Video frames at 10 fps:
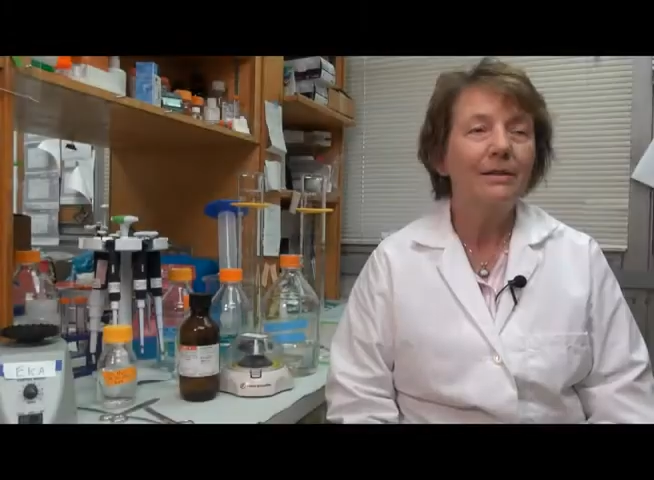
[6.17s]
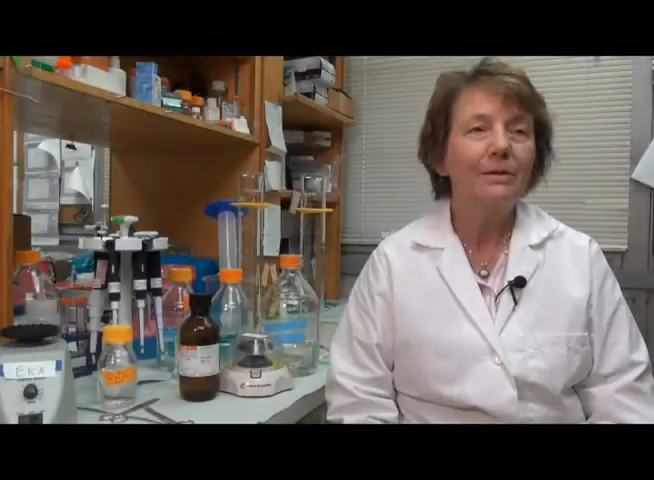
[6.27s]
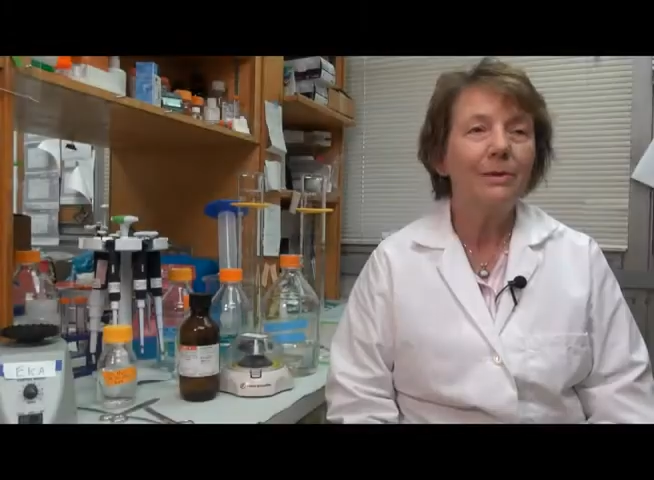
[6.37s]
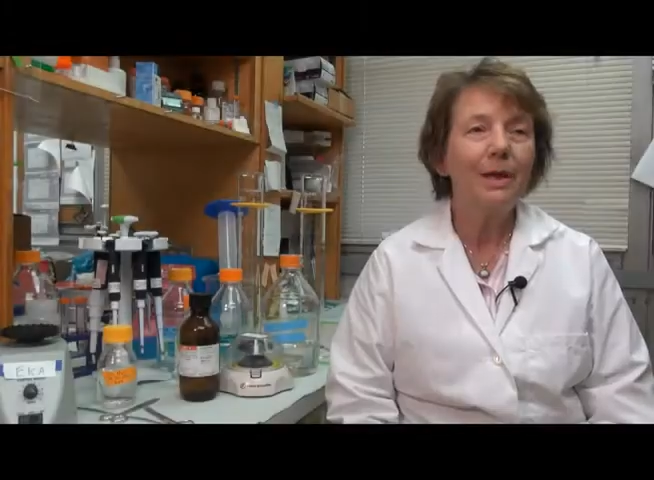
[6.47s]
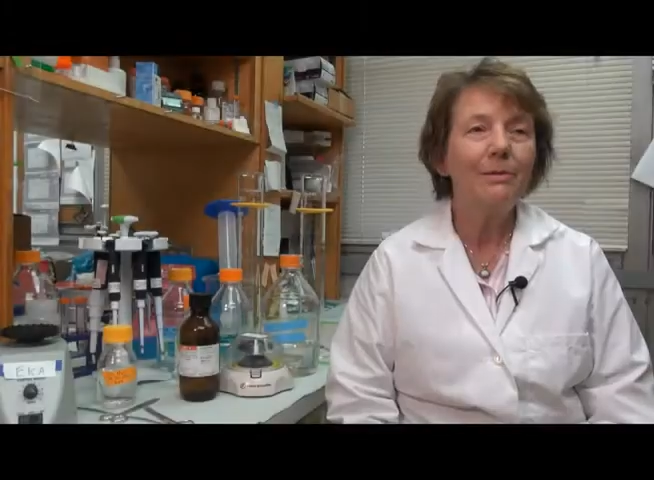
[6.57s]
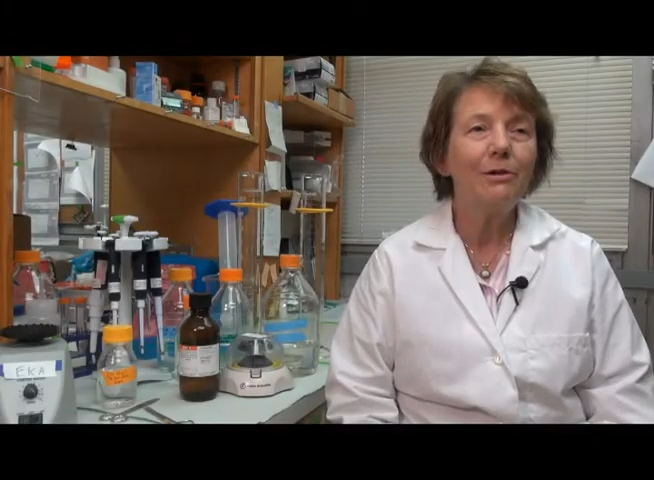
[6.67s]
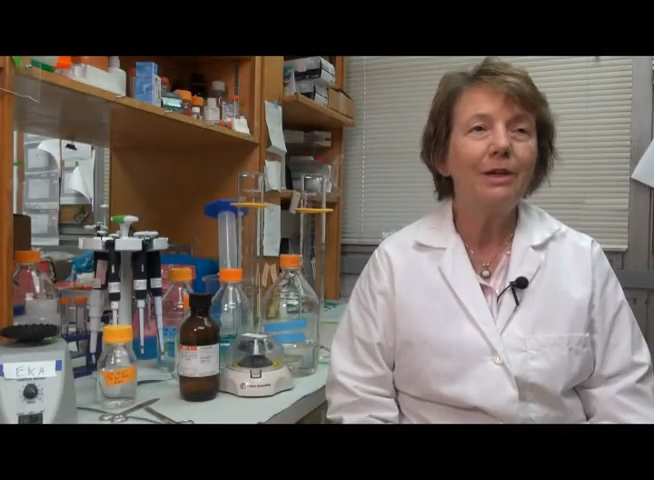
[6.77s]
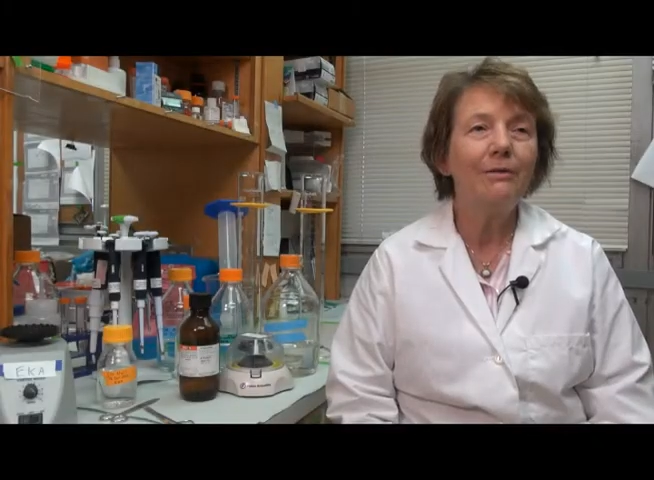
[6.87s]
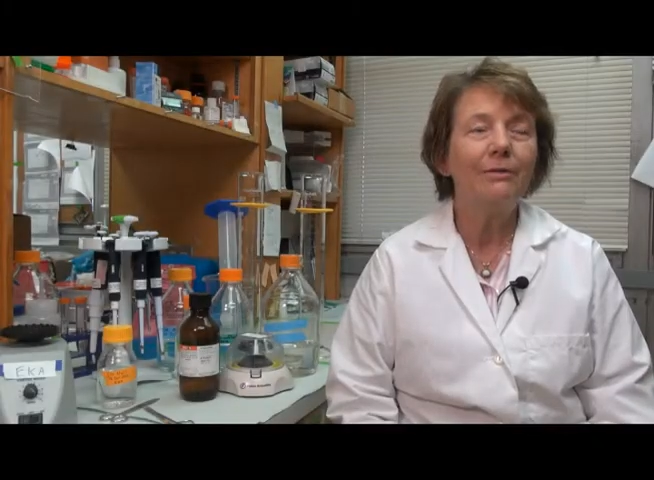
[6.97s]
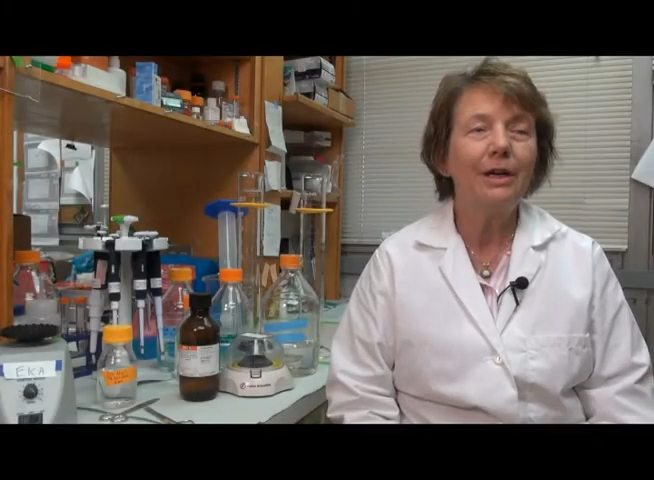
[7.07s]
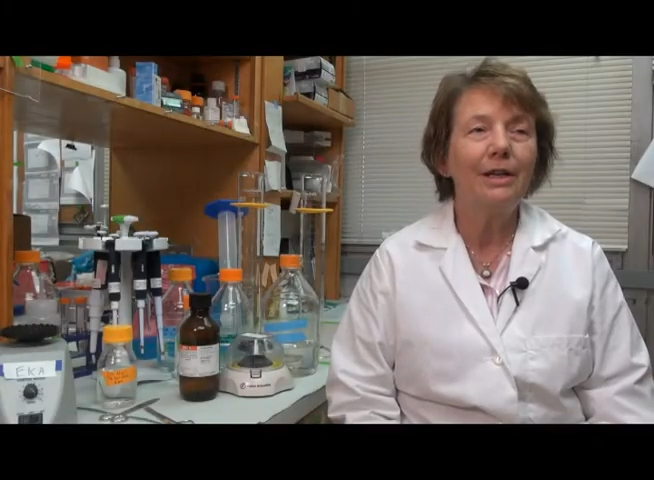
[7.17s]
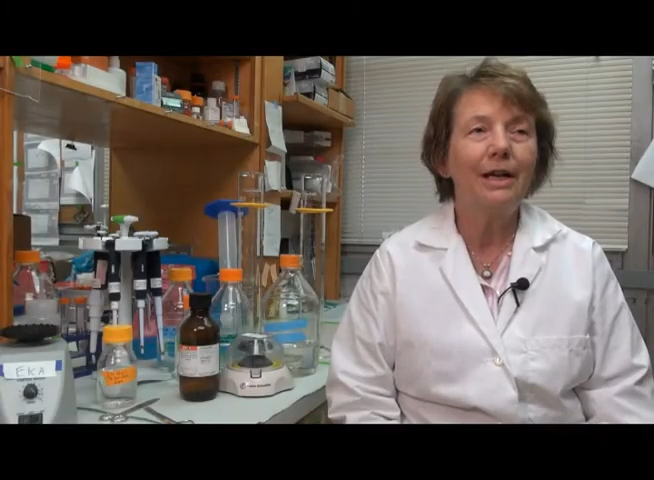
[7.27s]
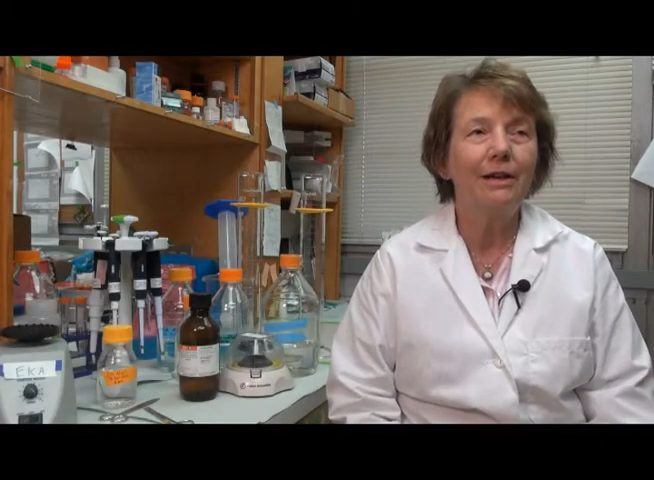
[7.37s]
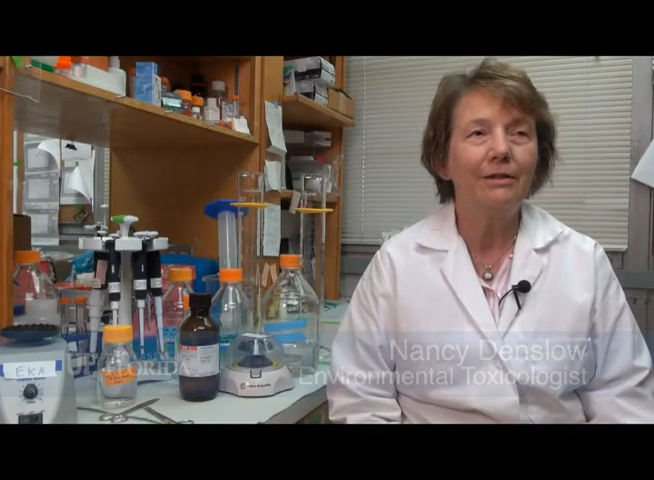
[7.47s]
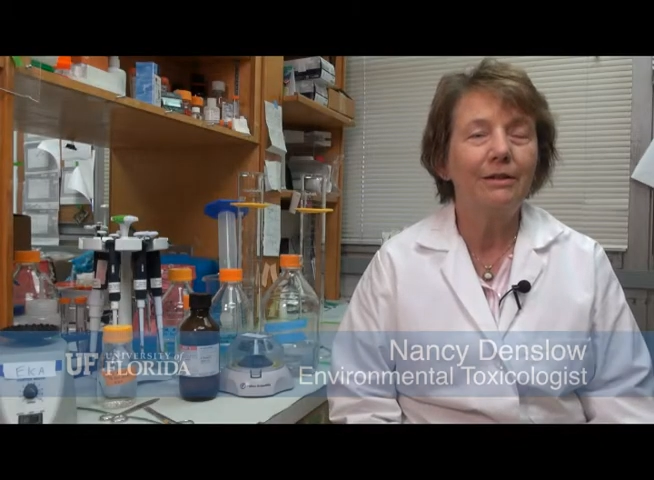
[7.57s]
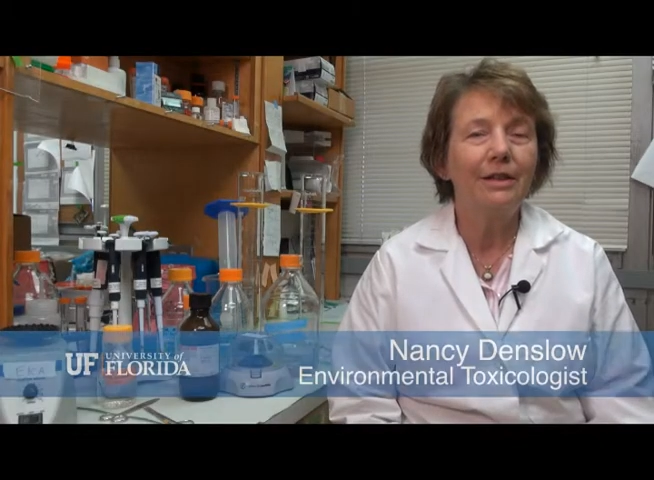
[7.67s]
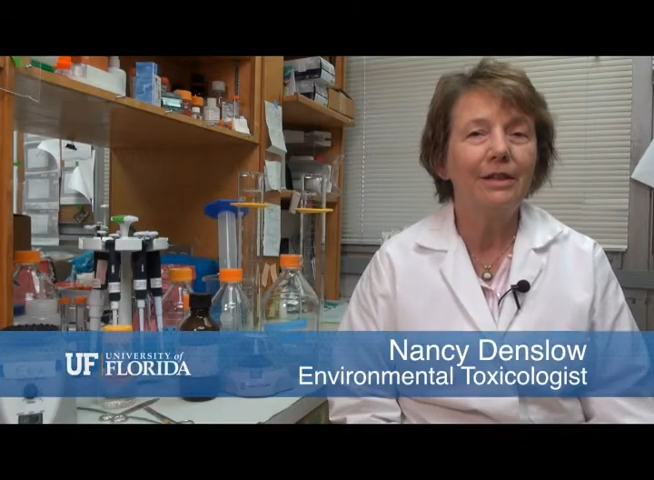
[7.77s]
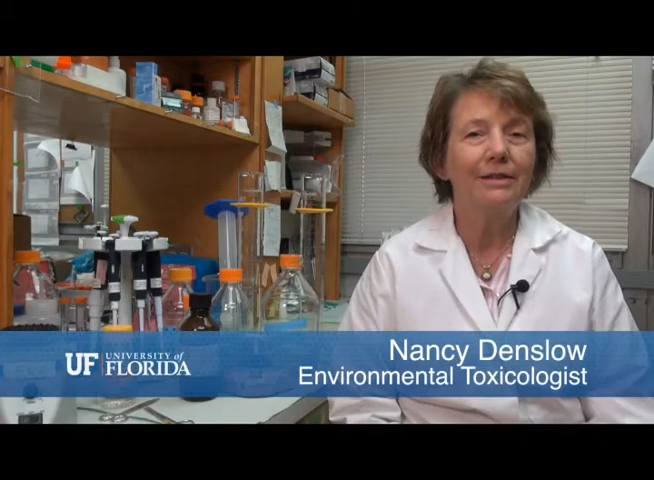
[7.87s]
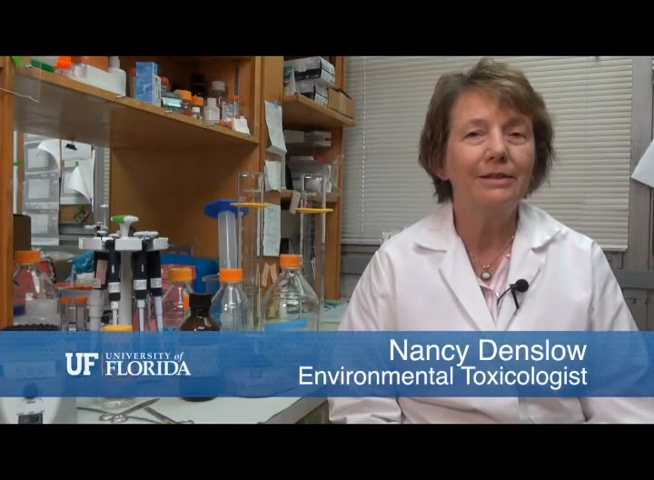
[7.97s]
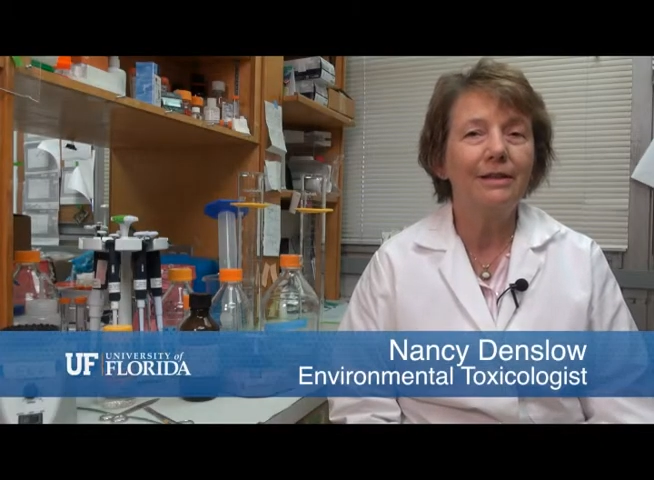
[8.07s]
So what I'm trying to find out
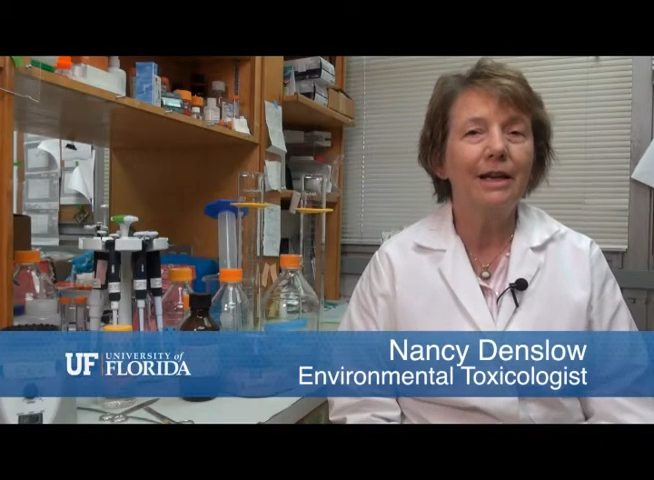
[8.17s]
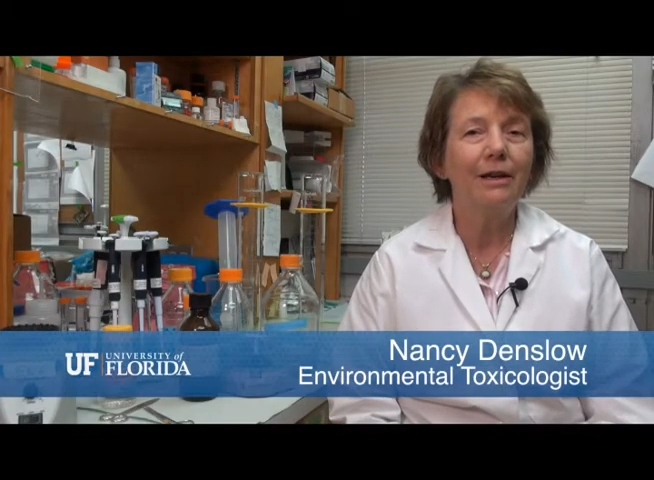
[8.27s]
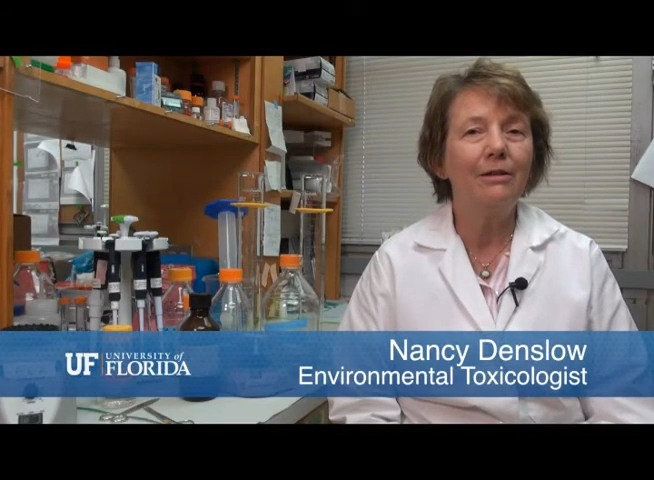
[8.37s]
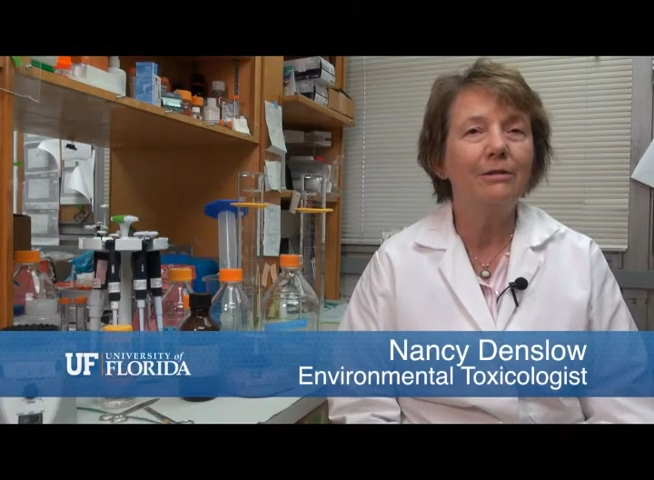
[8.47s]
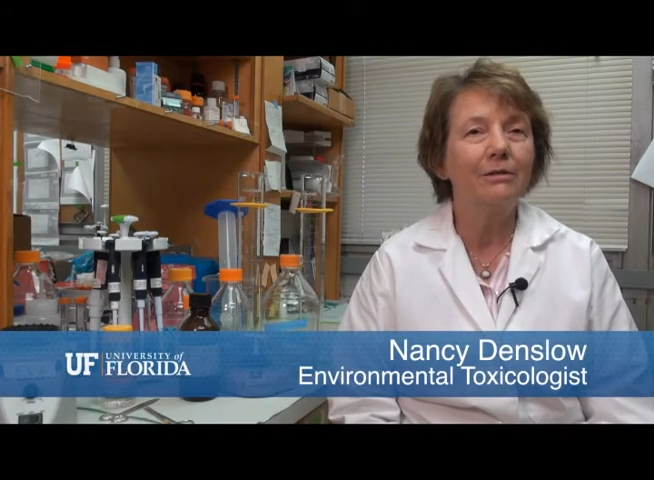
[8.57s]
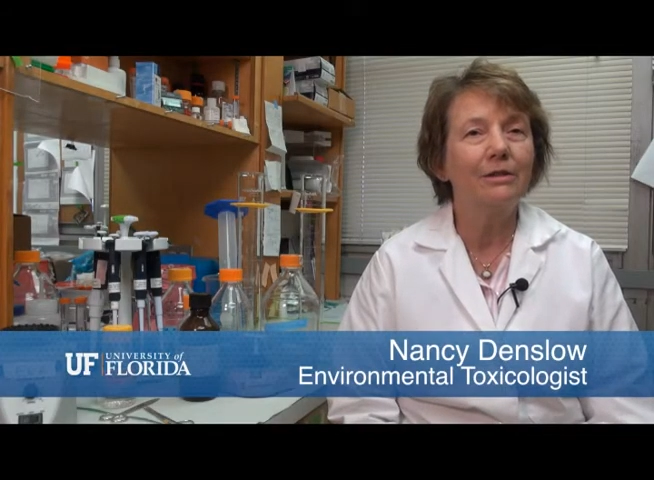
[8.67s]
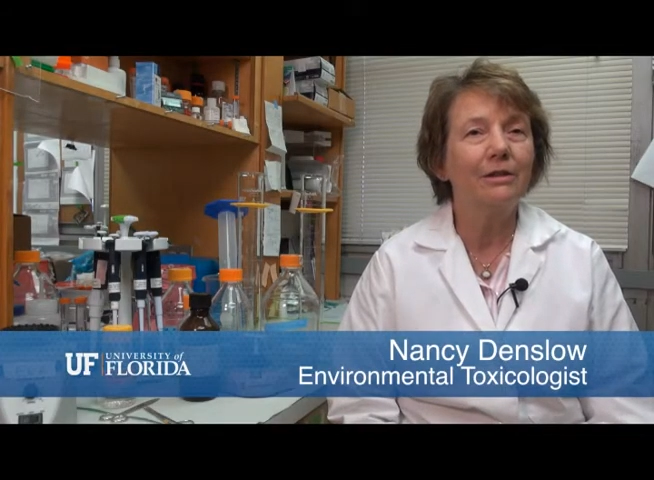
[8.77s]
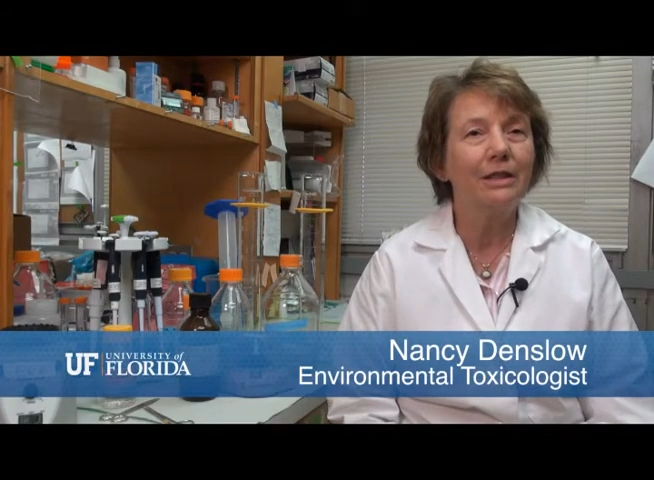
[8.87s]
is how